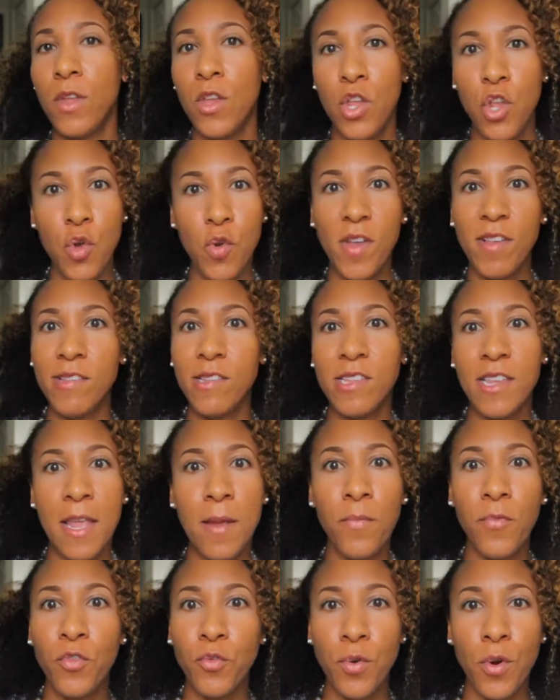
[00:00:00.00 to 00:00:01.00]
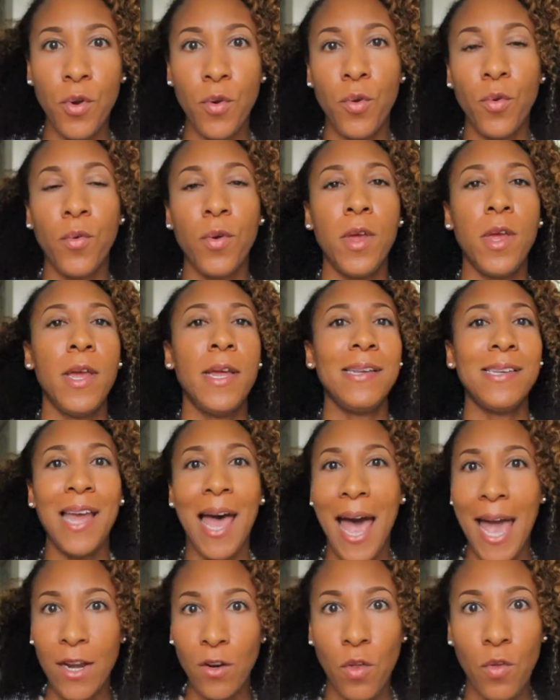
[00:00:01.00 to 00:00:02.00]
You can skim through
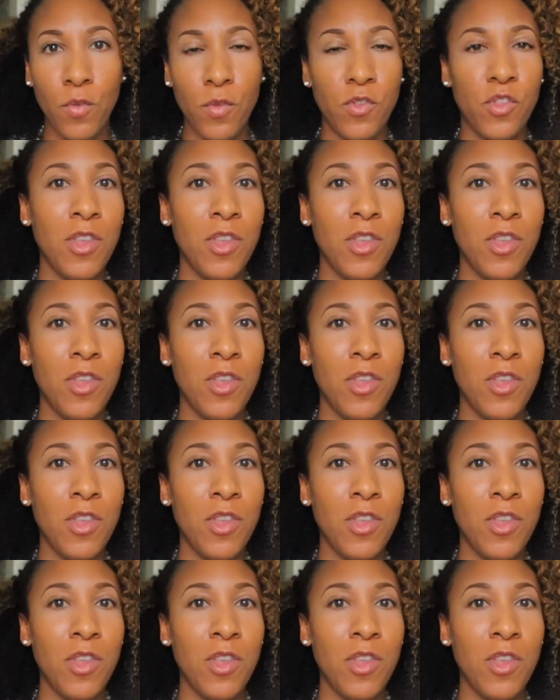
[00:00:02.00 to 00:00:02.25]
titles